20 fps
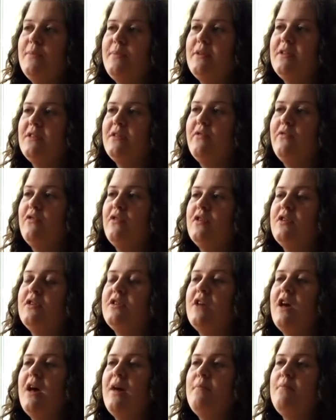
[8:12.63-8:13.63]
a bit
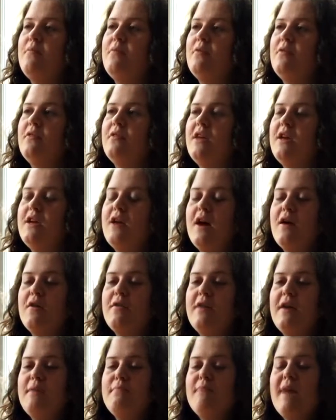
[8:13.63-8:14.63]
different.
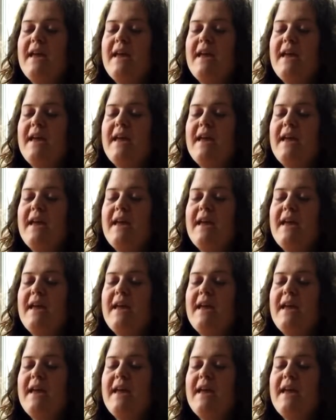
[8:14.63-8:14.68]
They